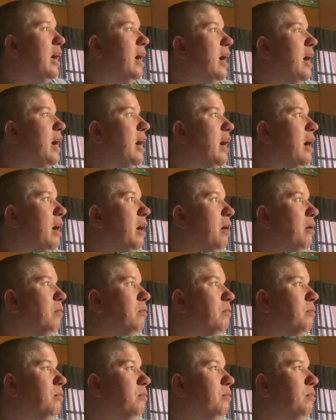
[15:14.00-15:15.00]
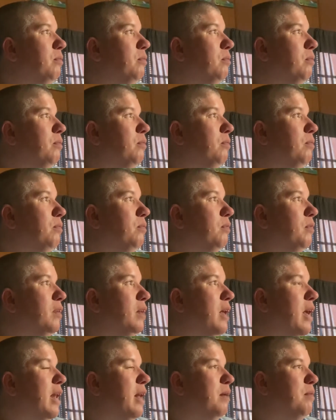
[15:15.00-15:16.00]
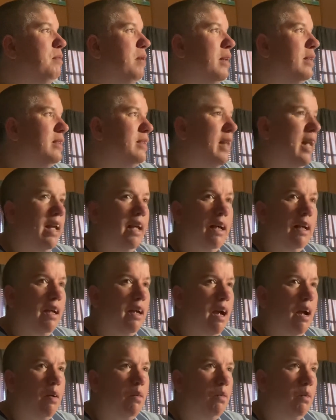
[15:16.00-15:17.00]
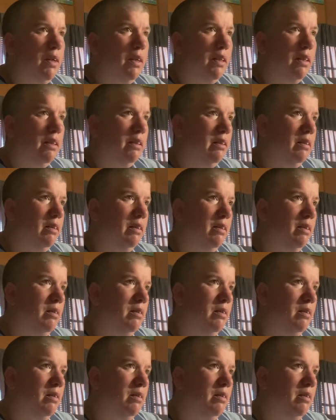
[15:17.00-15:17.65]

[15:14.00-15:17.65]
and I'm not saying I want to